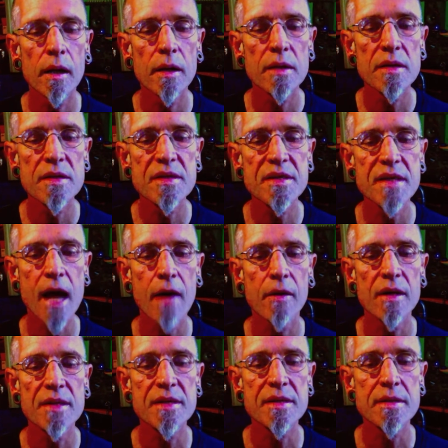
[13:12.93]

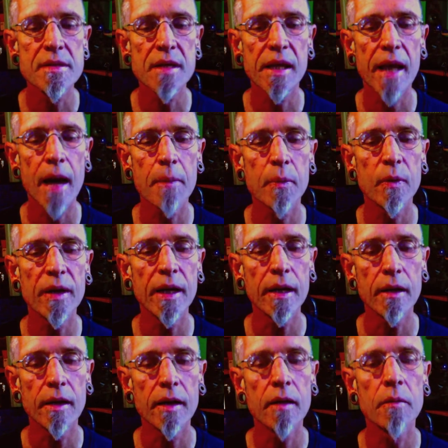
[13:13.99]
Sarah's Gabbery,
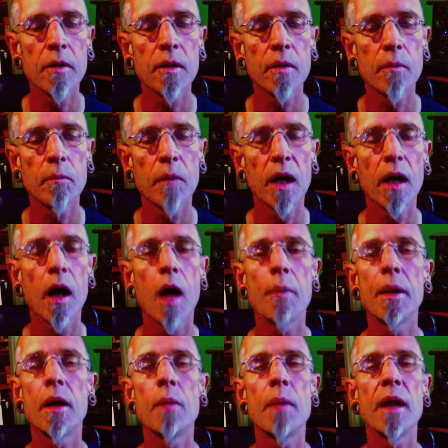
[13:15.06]
in my comment
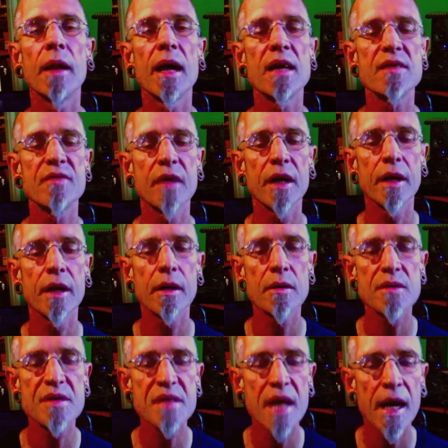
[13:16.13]
on my last video,
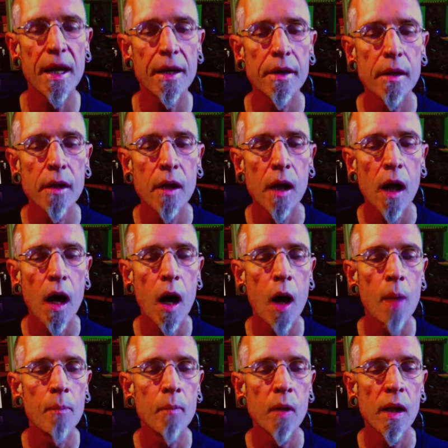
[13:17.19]
said I
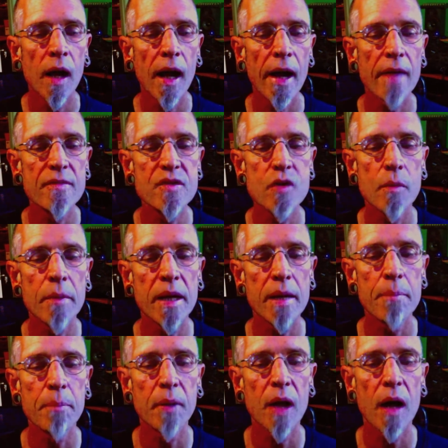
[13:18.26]
have so many
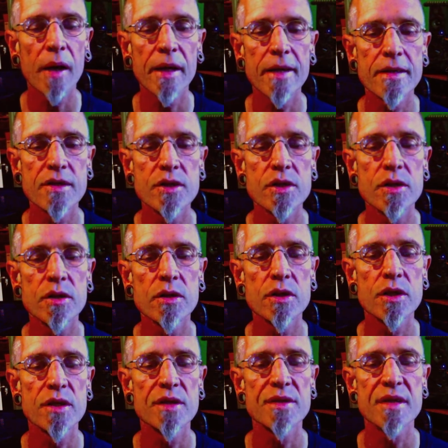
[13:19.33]

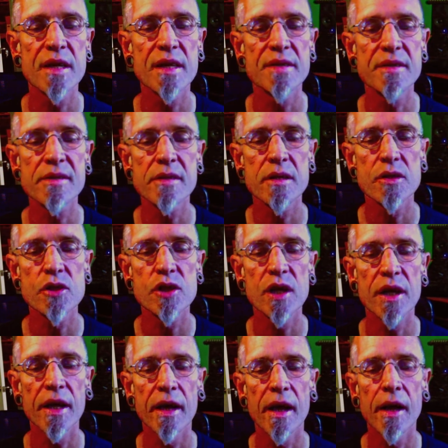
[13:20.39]
blockages, it's
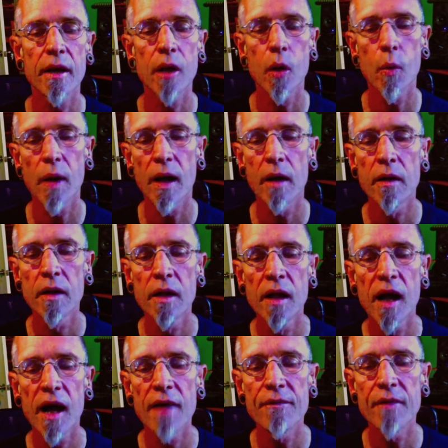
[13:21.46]
shitty, LOL.
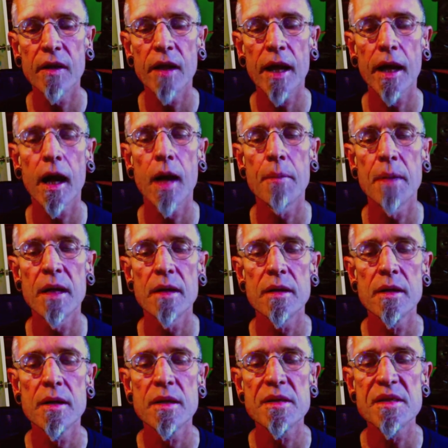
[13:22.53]
I feel like I'm a
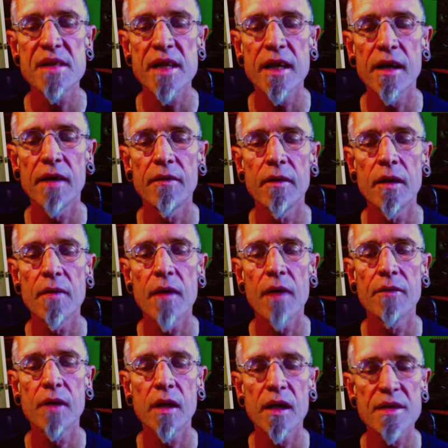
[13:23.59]
sea of
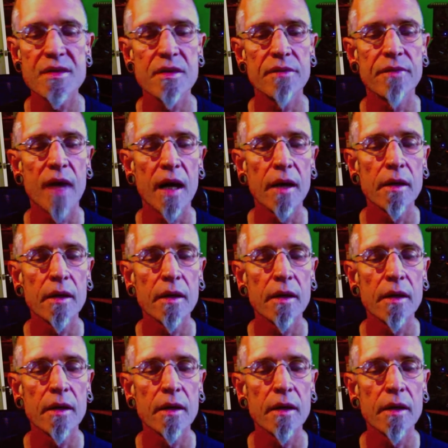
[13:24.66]
clusterfuck.